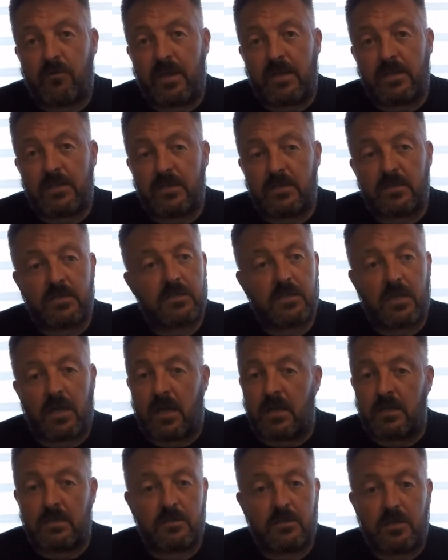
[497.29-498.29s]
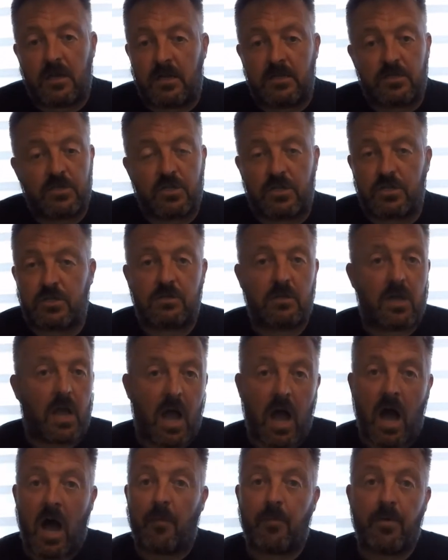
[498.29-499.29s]
meters and, and just
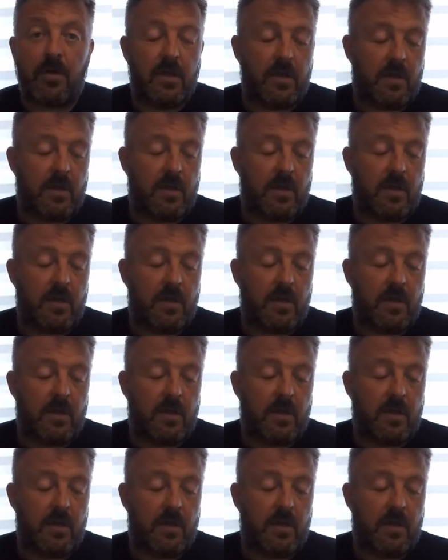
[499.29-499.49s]
up.